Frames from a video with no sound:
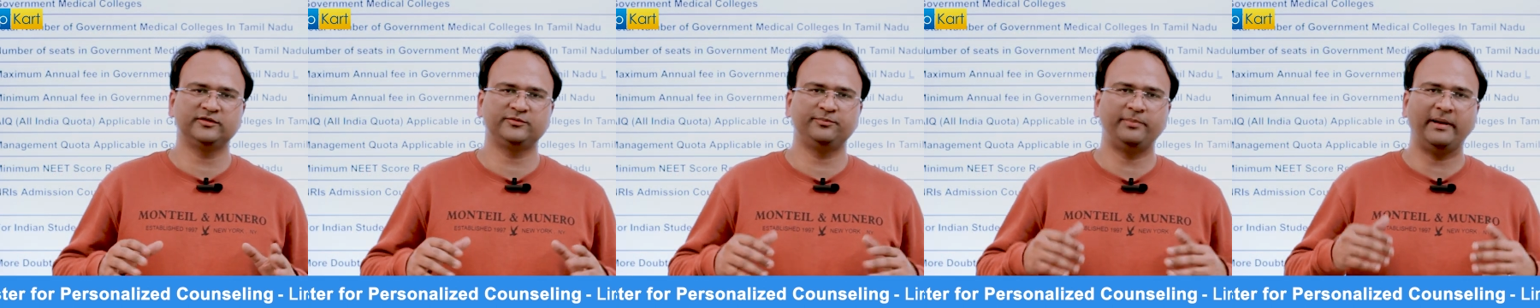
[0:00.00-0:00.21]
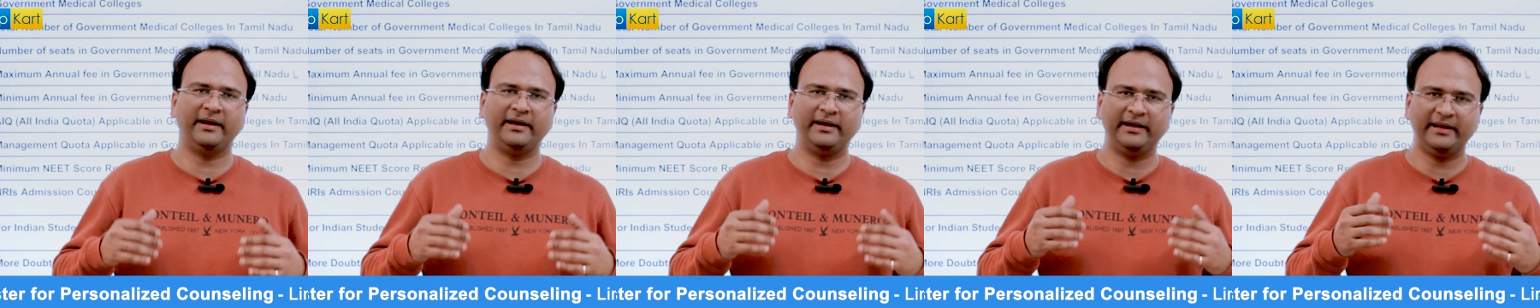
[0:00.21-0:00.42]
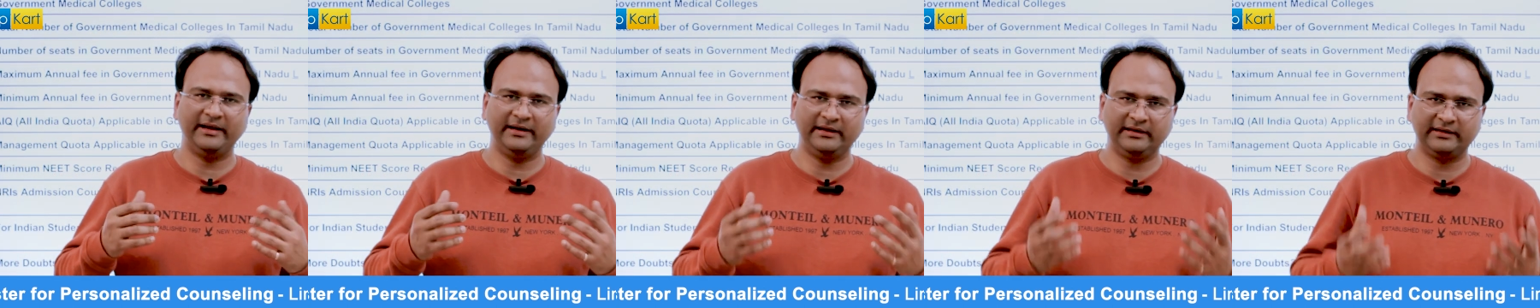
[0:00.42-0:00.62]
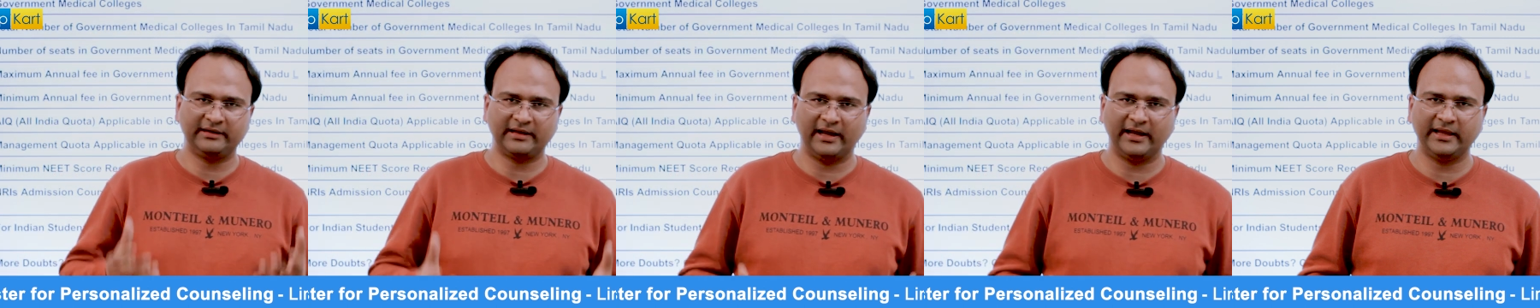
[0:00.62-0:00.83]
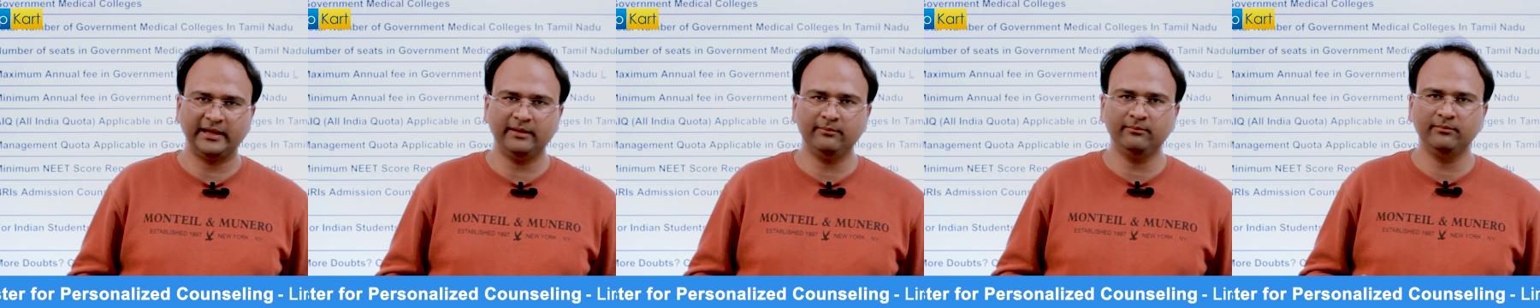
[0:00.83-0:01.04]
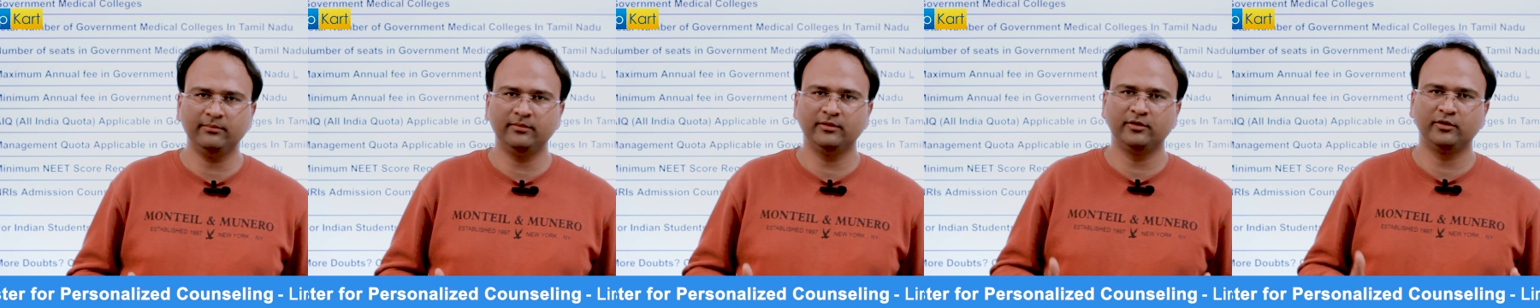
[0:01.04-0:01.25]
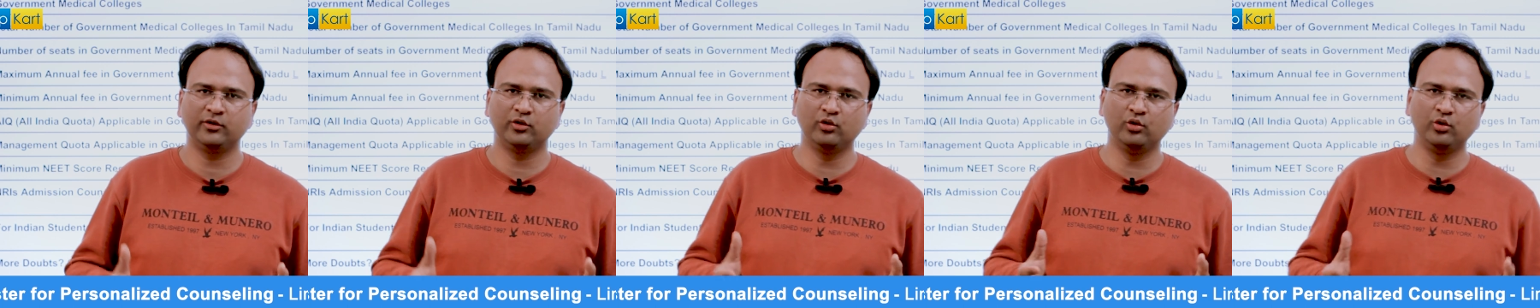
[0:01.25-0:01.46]
spending time
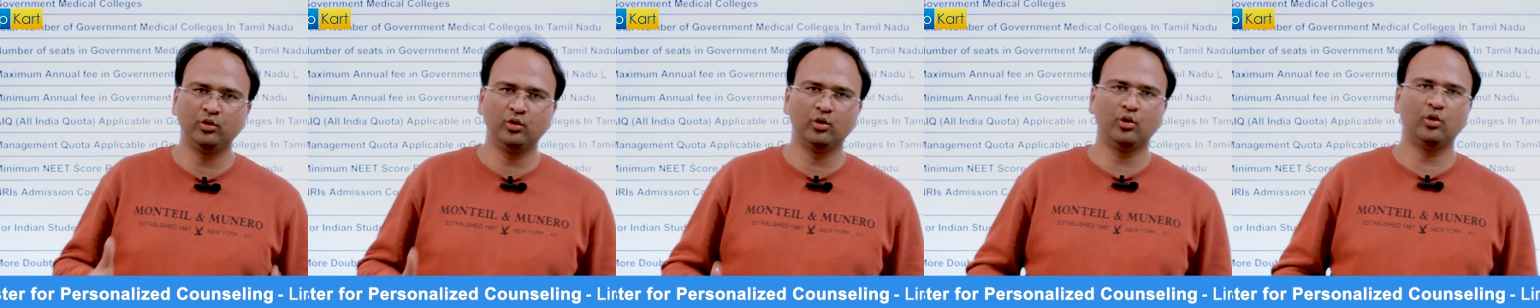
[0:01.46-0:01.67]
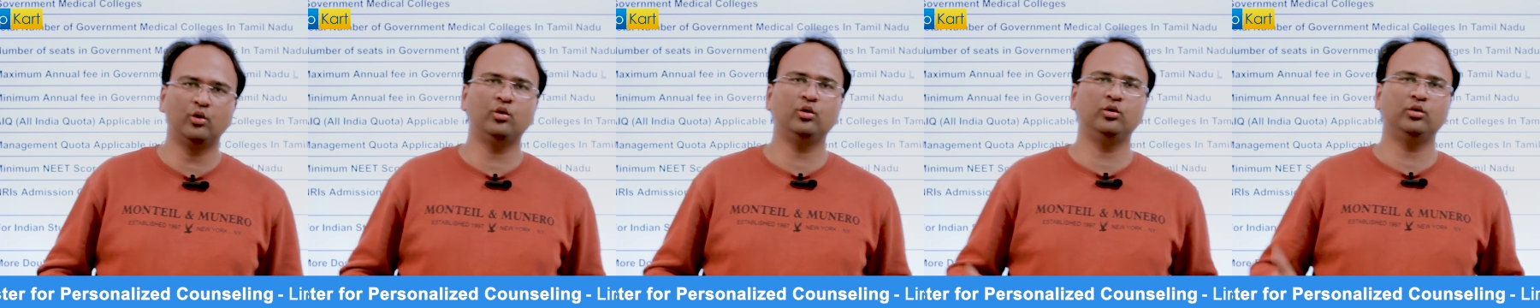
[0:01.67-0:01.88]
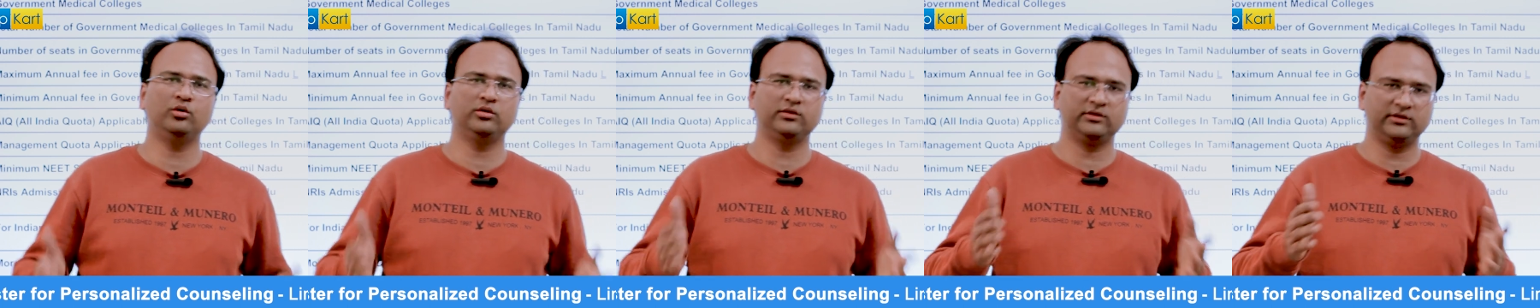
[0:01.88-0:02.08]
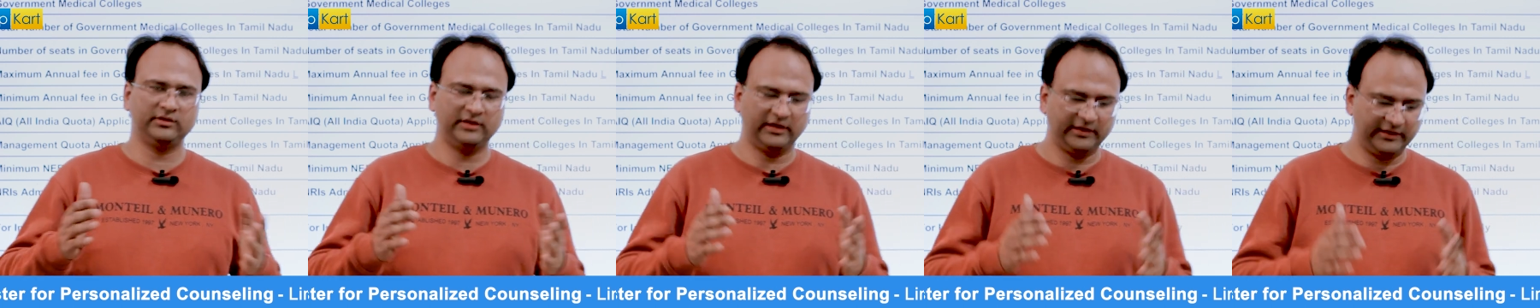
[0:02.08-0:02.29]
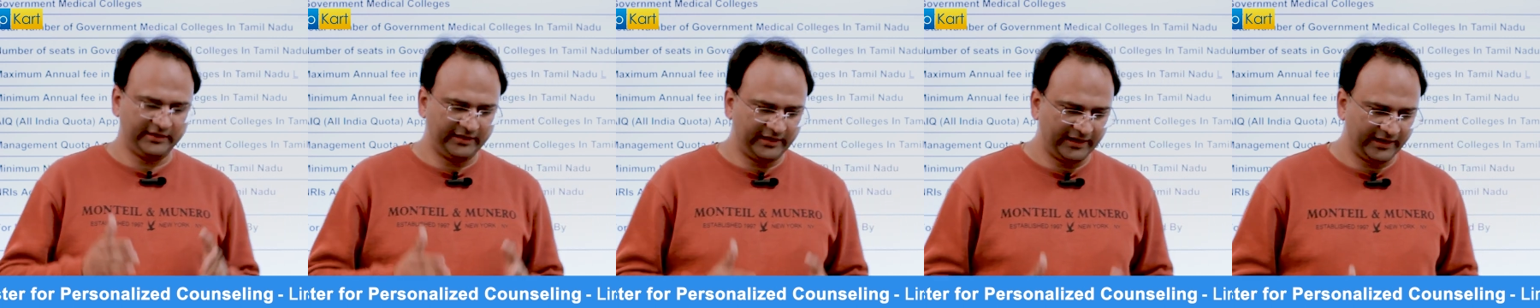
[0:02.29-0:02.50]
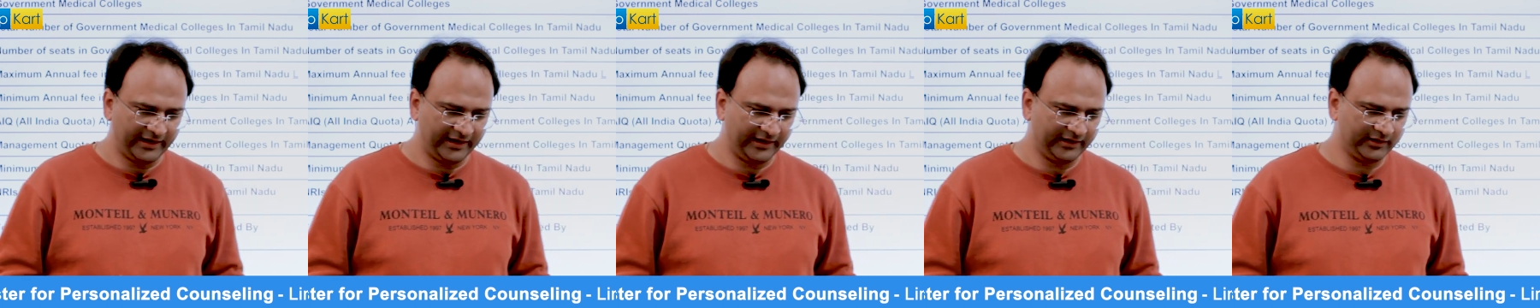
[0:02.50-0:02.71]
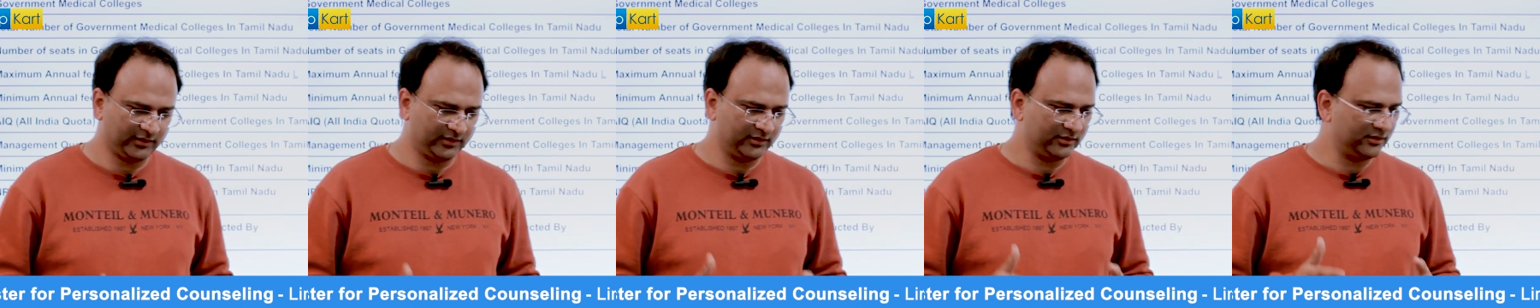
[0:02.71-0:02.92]
to know the
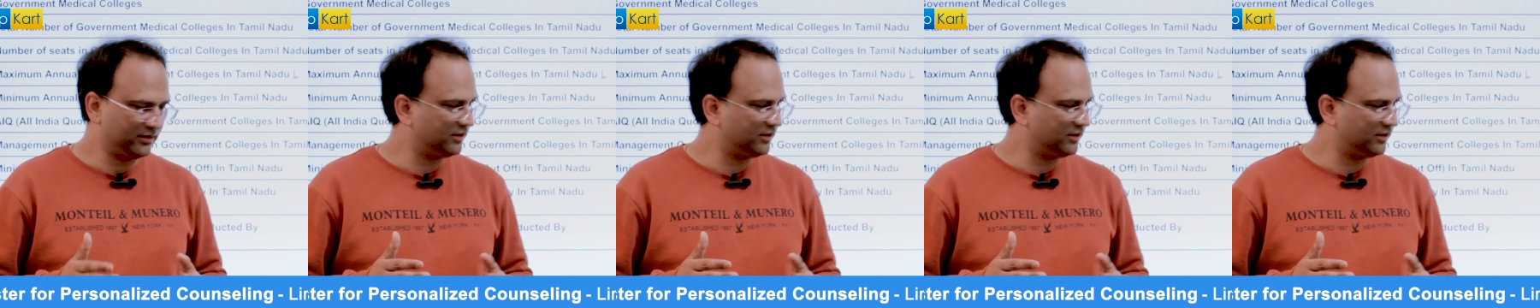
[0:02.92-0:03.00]
date,